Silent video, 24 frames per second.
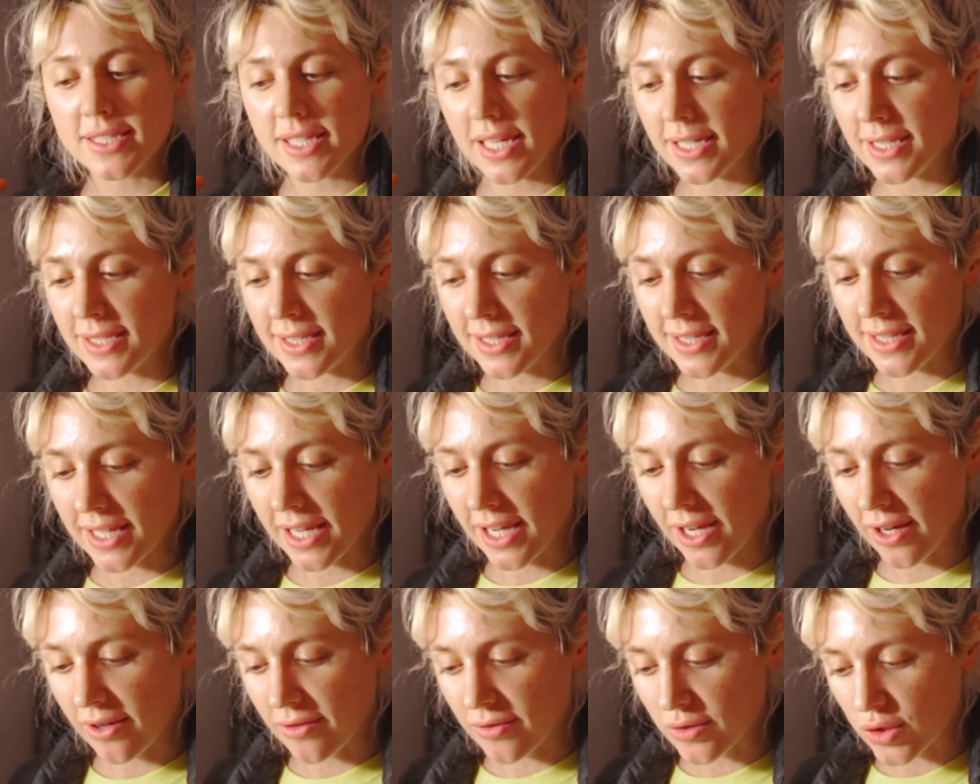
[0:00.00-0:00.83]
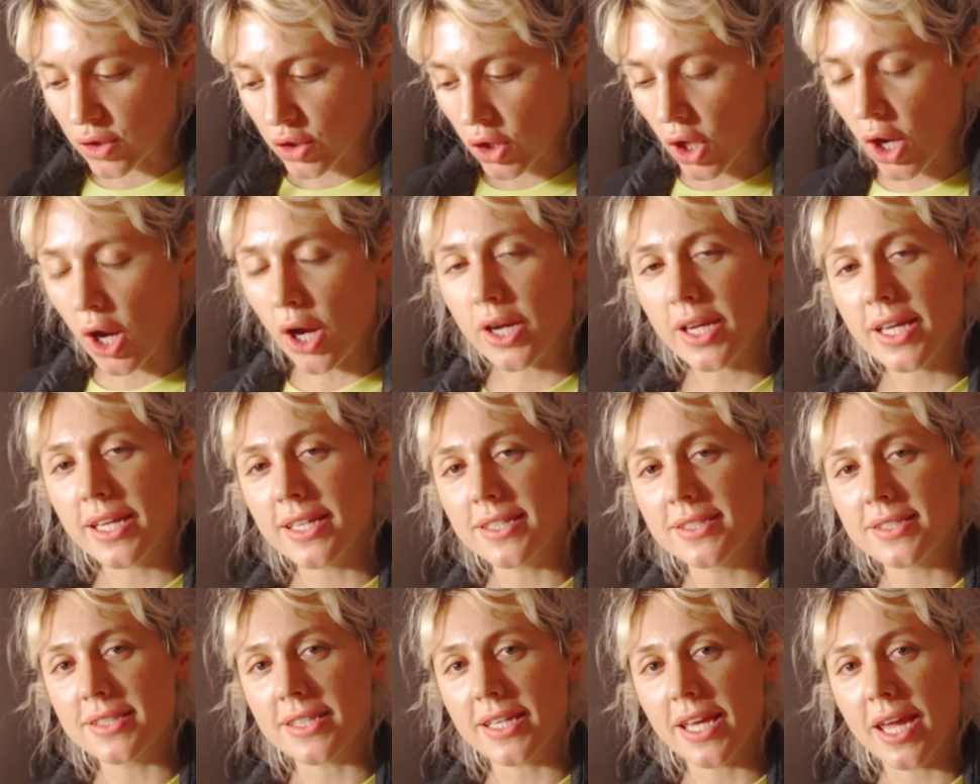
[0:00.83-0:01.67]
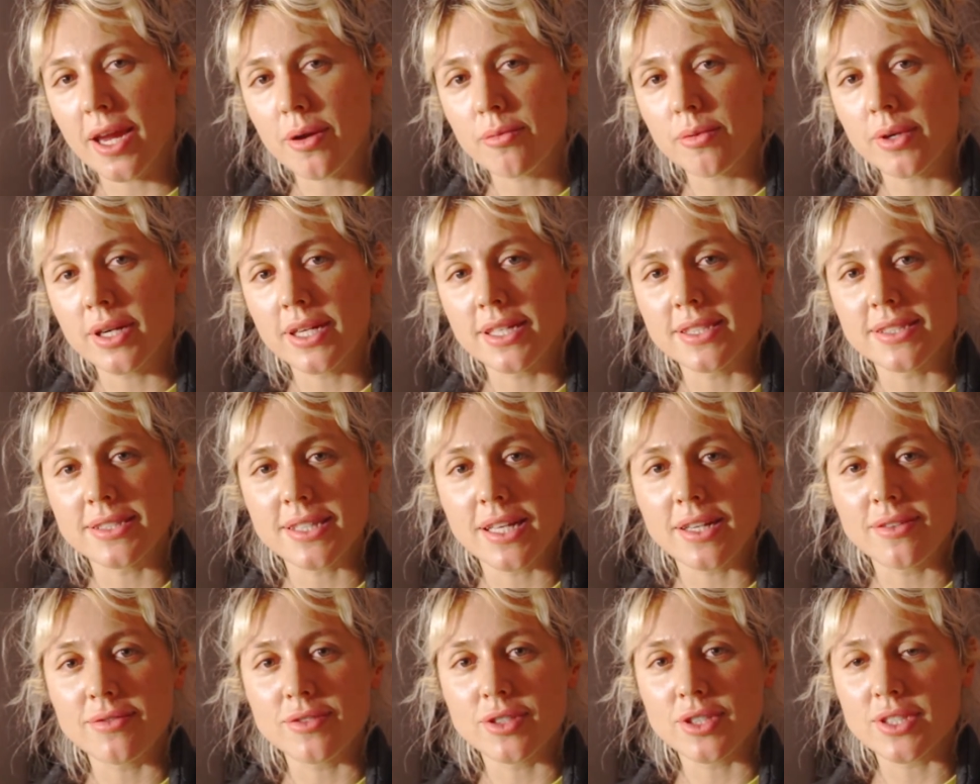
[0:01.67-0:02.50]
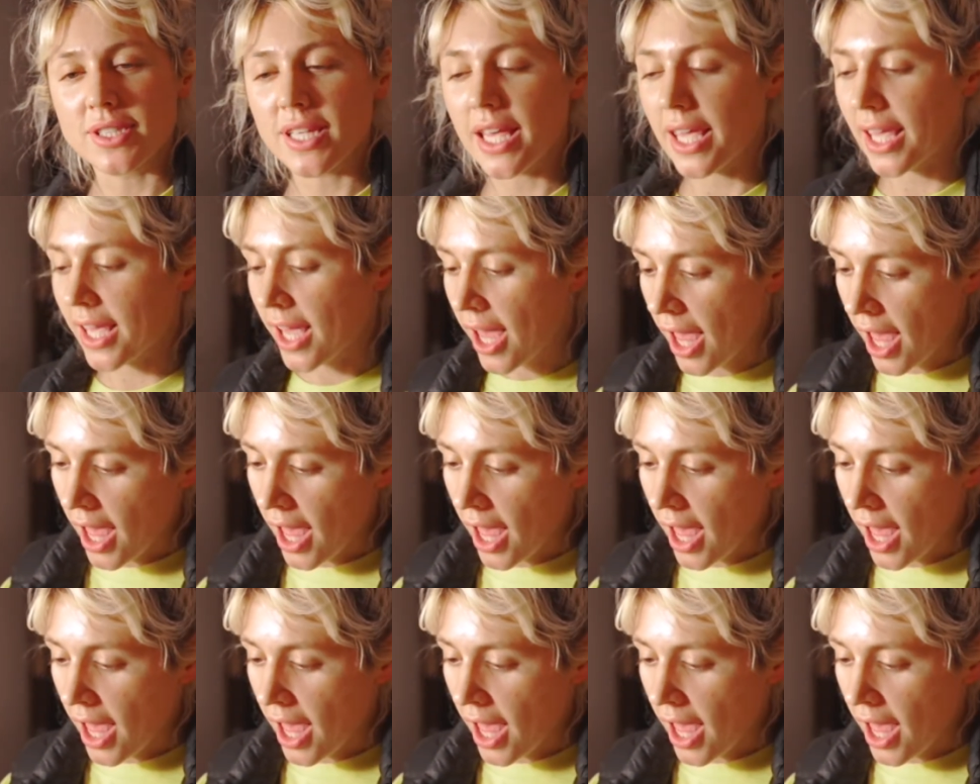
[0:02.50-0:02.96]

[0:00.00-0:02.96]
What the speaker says: I need to think of talking to the camera instead of just like